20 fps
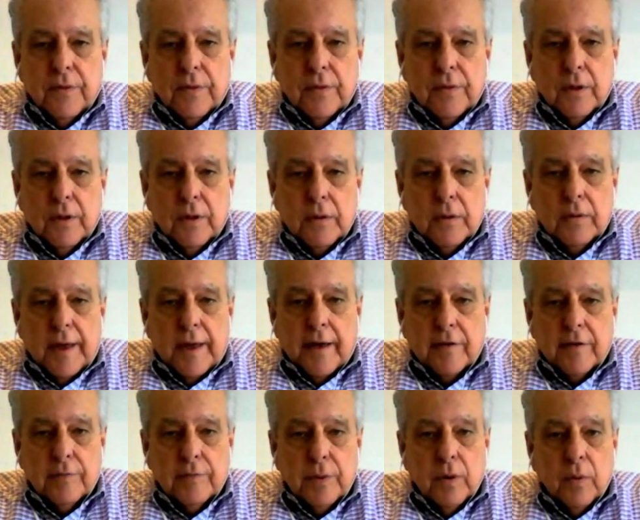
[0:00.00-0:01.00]
the
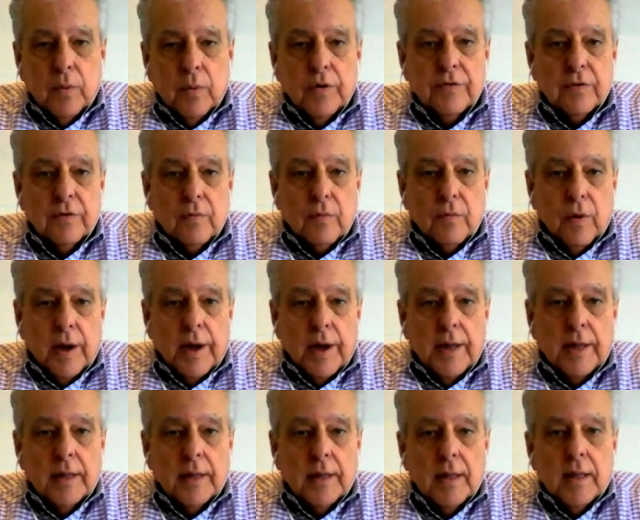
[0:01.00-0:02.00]
tax bill wasn't
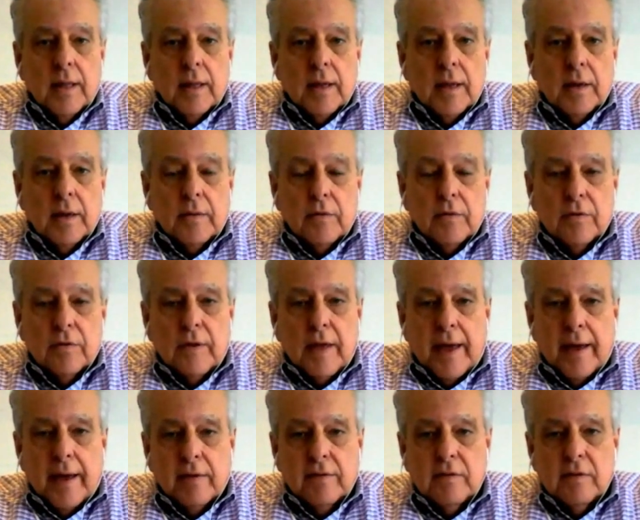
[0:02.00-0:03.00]
right and there's
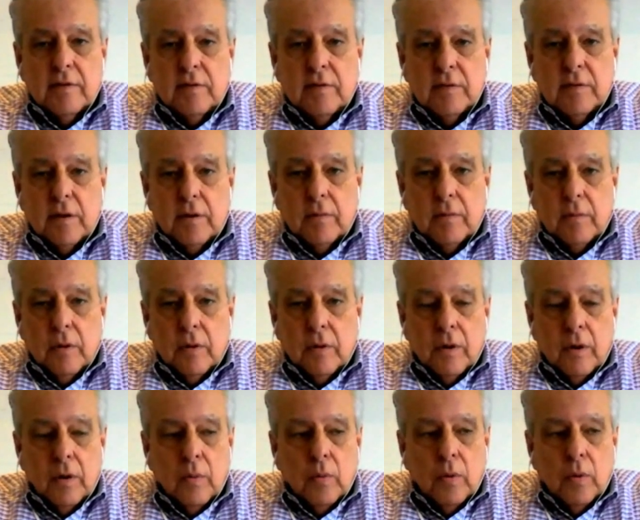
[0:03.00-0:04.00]
taxes that
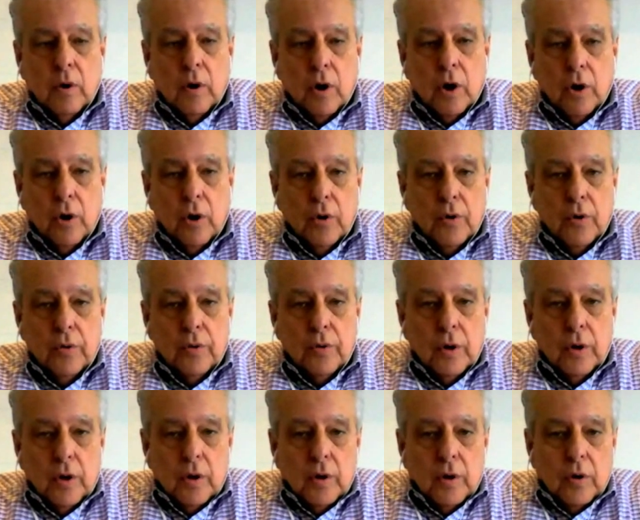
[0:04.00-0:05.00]
were owed
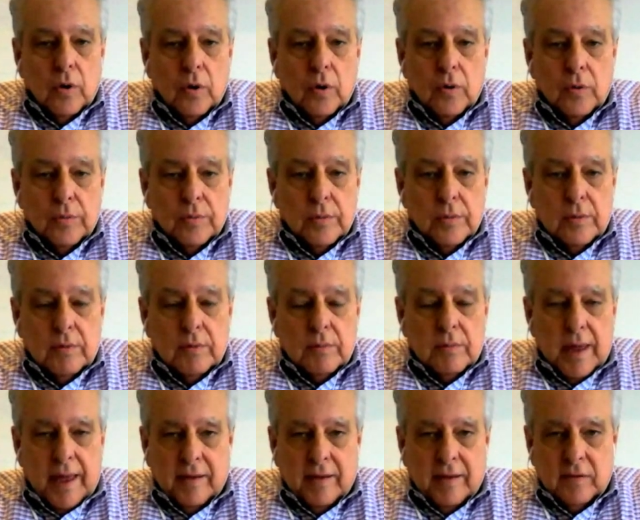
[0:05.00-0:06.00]
or
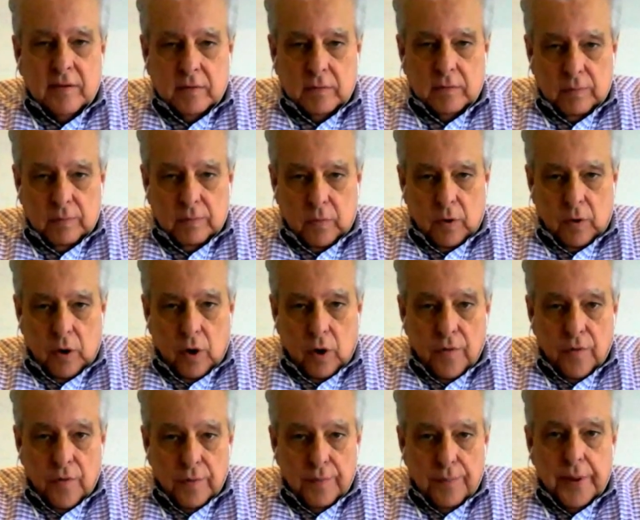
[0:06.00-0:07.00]
taxes were
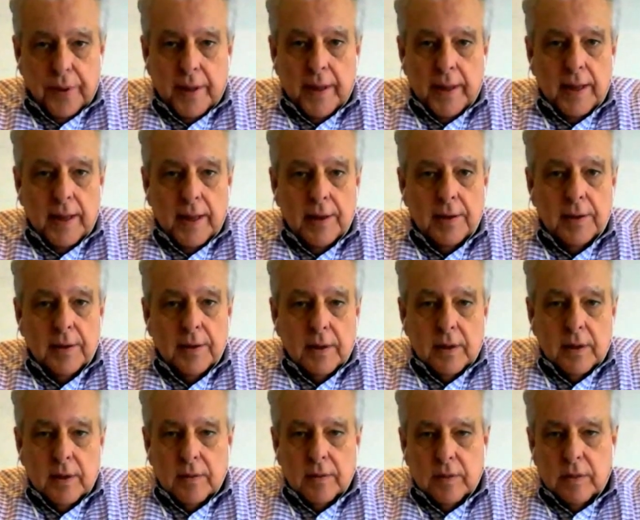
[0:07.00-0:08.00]
overpaid,
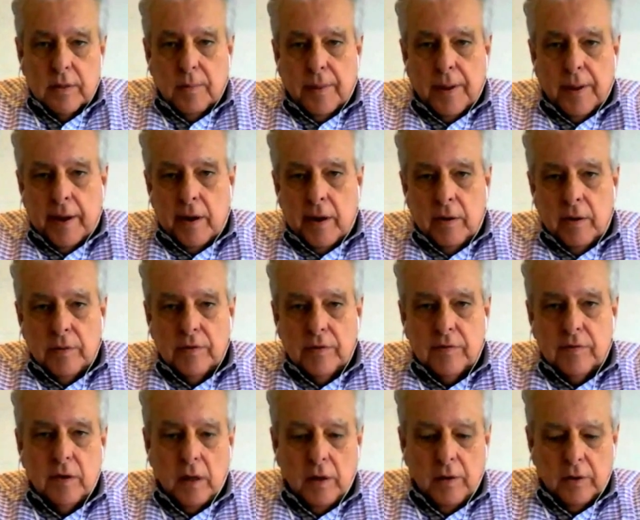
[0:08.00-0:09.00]
then the buyer and the
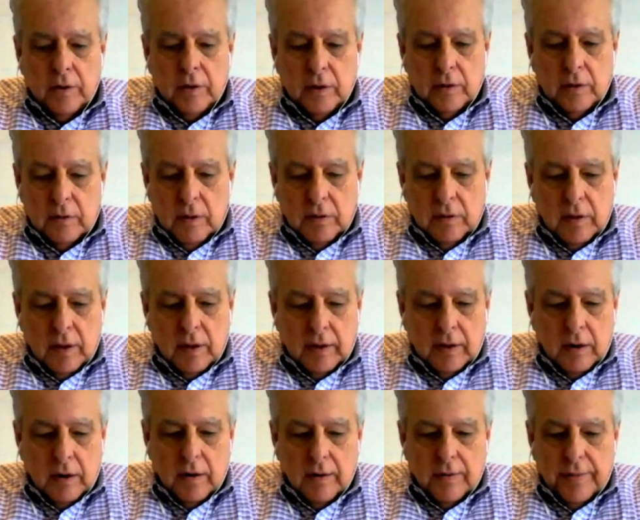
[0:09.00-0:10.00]
seller can take
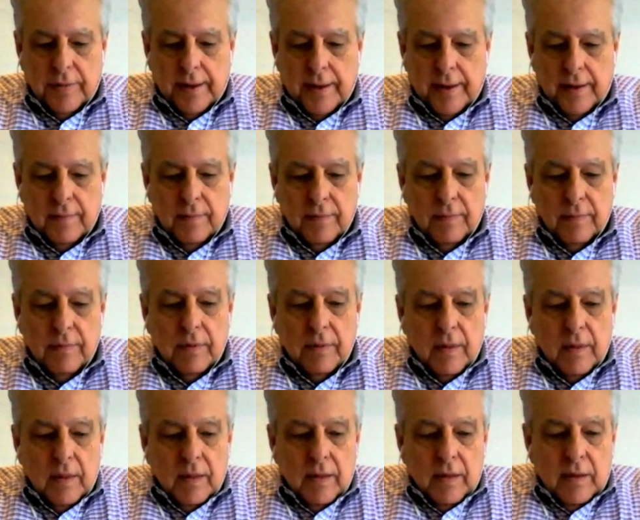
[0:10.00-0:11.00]
care of that and
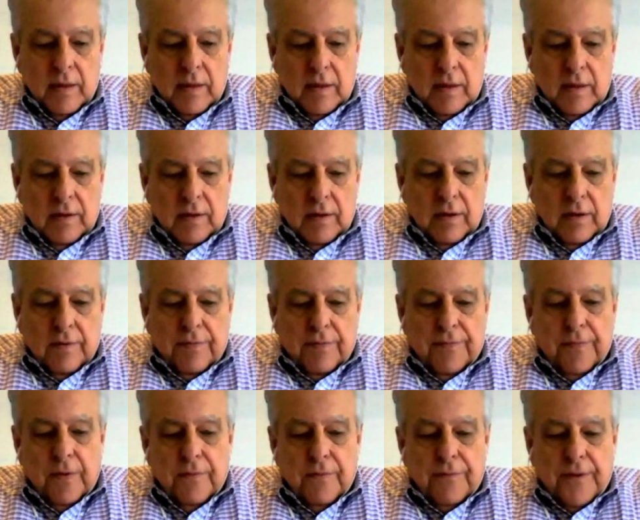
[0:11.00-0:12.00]

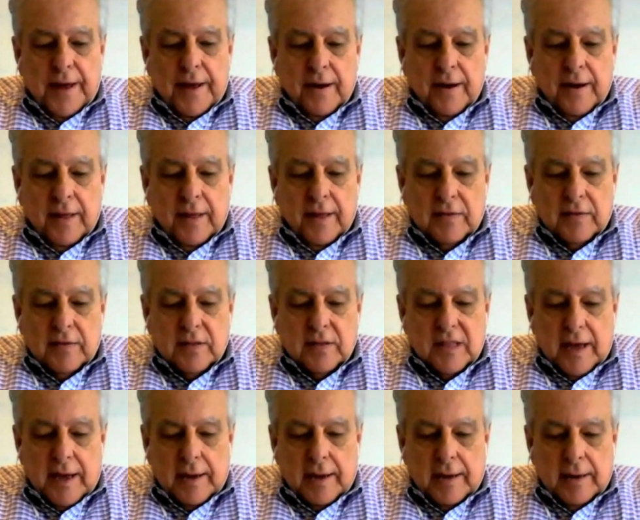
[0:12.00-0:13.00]
finalize
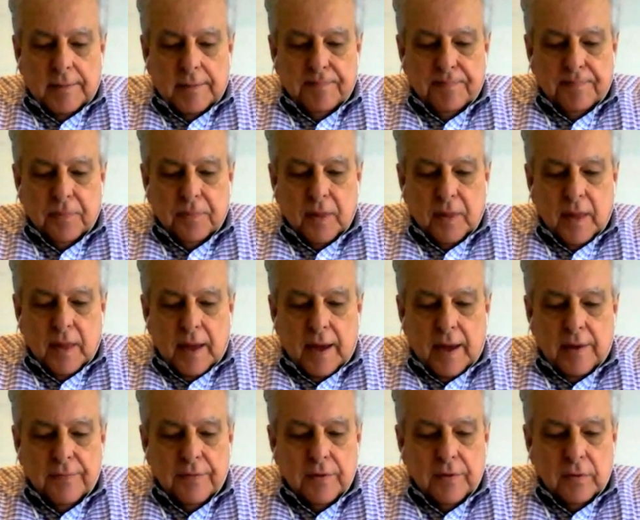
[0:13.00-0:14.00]
that
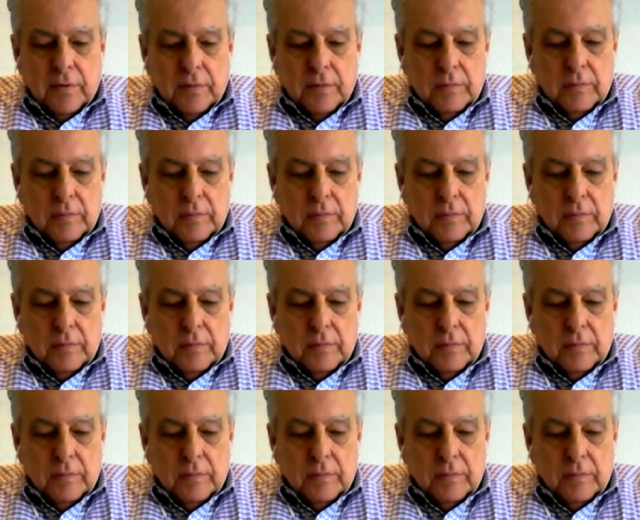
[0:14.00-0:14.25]
after